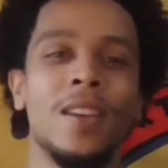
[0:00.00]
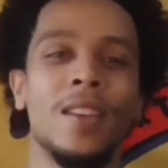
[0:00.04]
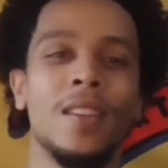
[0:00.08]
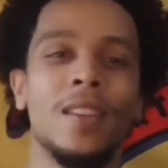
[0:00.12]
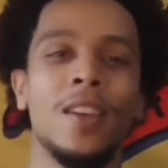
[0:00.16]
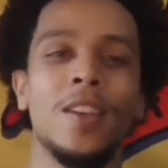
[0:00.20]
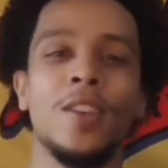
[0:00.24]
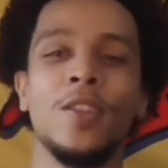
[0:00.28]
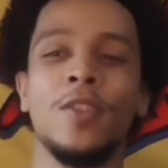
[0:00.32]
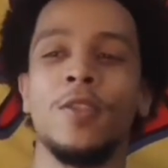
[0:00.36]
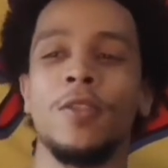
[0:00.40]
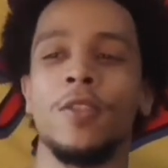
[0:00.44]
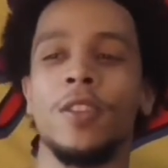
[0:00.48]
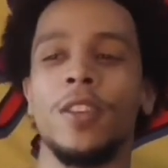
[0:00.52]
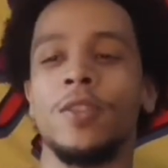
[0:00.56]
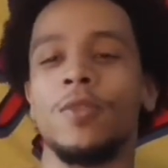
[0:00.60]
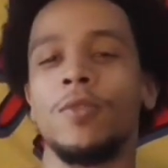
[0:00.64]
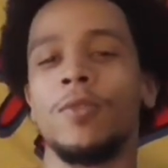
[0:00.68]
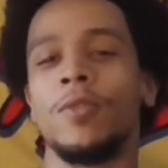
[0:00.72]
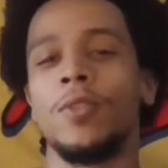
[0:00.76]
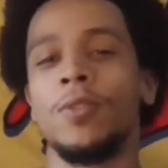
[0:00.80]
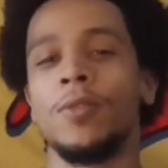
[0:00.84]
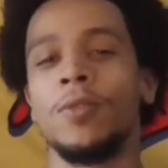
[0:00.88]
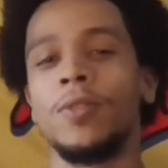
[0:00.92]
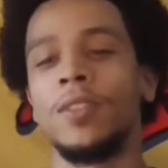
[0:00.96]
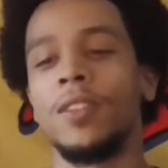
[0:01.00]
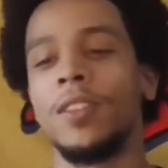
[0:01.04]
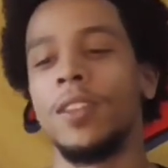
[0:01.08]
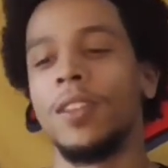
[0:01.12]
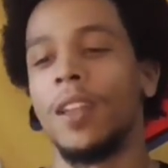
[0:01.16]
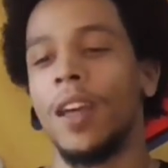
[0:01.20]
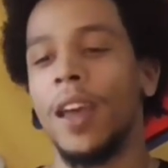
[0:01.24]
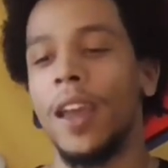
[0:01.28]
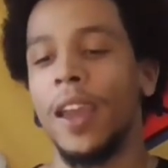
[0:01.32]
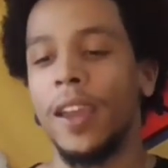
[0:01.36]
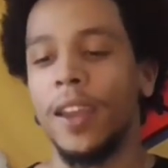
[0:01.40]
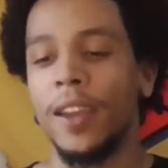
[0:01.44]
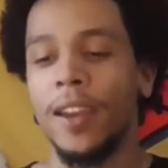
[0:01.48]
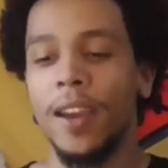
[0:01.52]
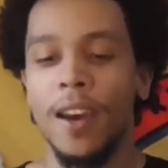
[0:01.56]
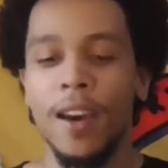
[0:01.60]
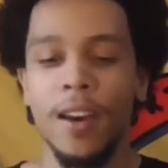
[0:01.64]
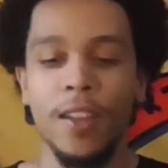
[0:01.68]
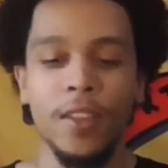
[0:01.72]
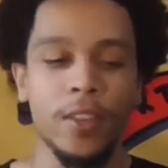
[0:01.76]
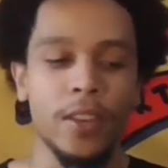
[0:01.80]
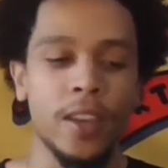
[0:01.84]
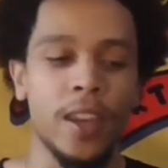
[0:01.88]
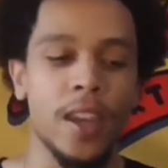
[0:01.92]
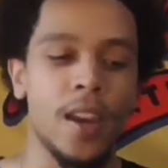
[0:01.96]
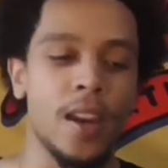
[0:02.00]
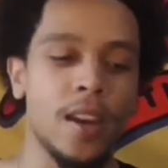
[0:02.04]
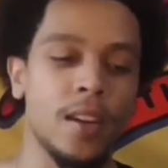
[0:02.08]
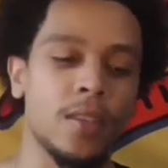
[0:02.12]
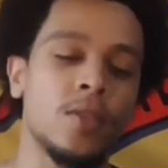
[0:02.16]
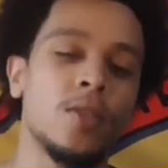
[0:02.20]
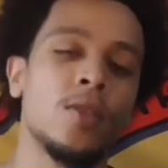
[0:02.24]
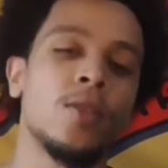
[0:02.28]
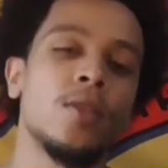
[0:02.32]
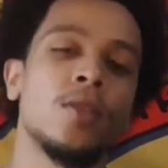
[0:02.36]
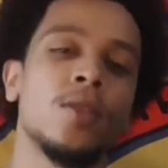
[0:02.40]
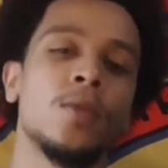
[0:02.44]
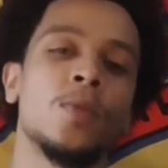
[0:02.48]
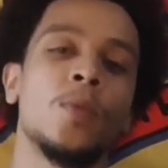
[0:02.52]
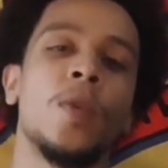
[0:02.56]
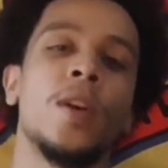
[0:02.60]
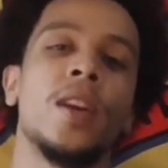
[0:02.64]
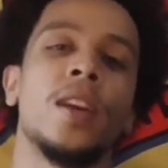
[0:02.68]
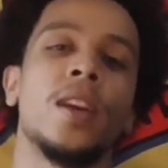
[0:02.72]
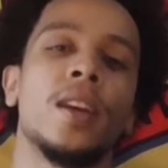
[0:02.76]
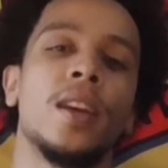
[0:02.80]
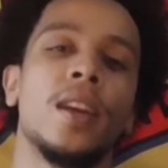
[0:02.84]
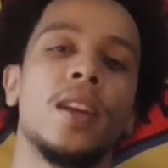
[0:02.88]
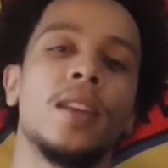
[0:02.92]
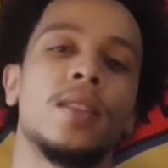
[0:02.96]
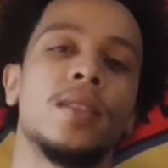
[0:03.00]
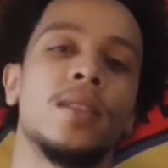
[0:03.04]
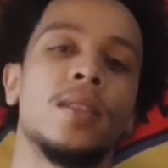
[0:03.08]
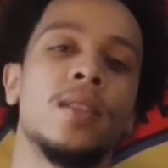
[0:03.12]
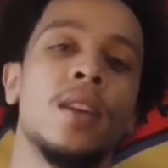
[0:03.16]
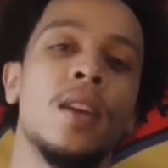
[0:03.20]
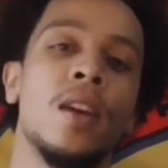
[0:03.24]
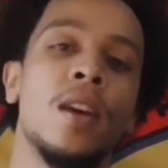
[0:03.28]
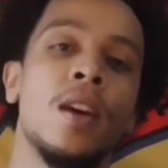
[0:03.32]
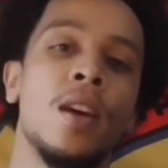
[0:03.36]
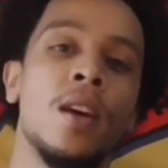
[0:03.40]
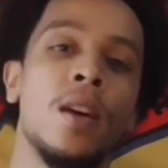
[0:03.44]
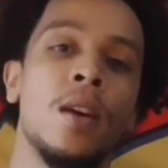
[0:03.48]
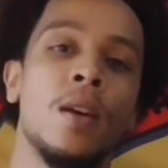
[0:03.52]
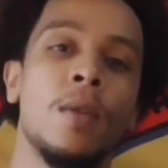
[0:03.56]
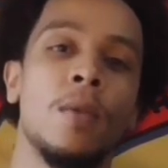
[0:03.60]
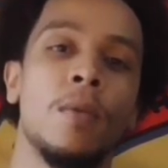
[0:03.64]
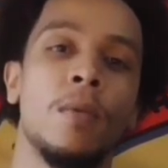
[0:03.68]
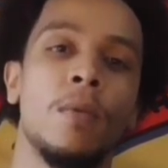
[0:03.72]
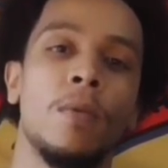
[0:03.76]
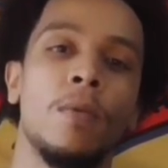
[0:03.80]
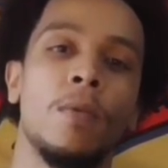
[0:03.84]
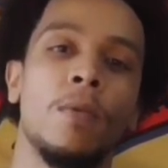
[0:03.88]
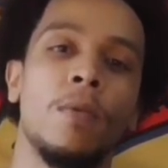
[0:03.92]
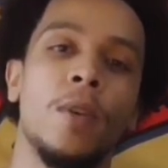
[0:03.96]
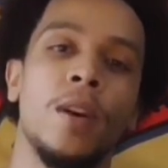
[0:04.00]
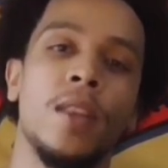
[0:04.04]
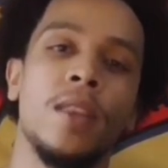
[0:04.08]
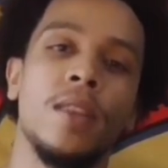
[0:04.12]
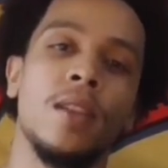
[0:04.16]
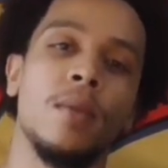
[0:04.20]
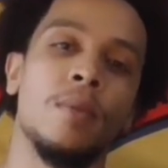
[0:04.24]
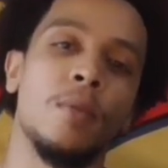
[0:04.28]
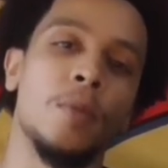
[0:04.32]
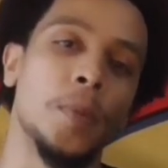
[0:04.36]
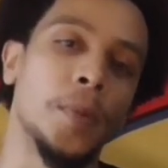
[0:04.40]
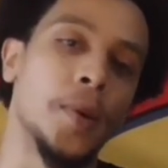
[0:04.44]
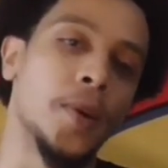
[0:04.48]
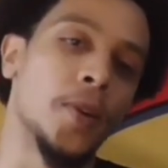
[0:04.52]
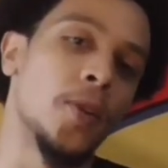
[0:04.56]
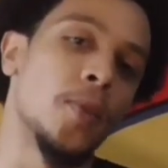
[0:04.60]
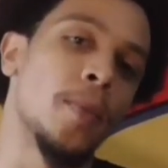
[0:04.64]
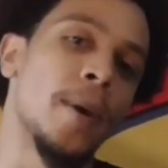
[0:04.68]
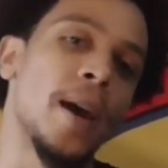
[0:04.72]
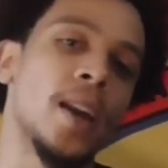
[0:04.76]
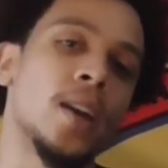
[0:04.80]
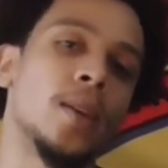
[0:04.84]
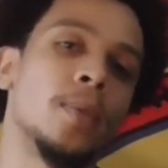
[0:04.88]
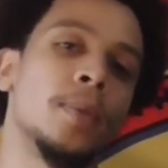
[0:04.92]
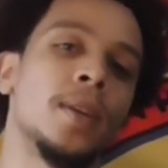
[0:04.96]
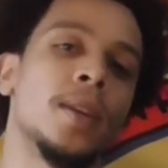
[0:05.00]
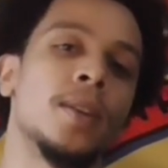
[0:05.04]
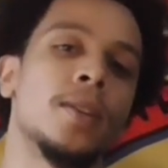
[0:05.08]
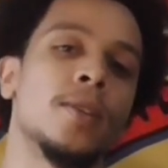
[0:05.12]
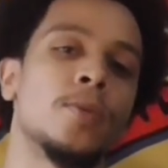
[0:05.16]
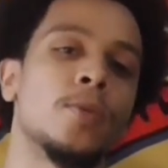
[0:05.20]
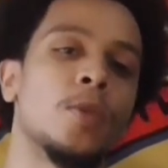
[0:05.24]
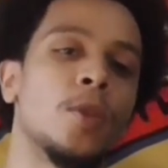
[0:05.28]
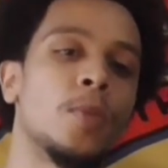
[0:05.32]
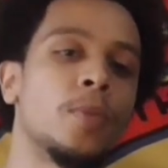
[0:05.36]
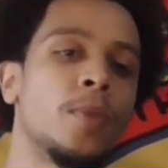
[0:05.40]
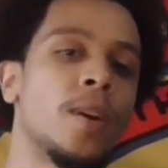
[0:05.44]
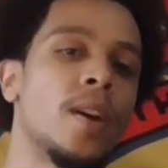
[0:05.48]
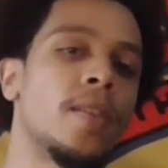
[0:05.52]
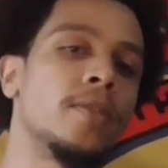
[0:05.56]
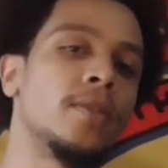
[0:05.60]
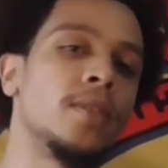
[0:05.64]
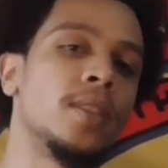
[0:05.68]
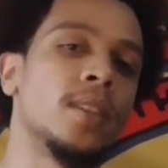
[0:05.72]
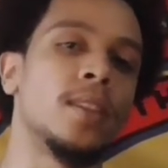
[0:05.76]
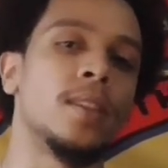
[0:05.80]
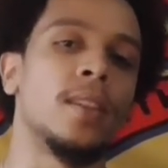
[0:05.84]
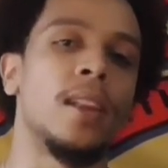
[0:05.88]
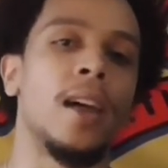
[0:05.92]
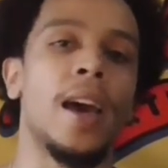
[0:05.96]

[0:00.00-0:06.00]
Then you're introduced to like other characters when the Momodo battle becomes more prevalent,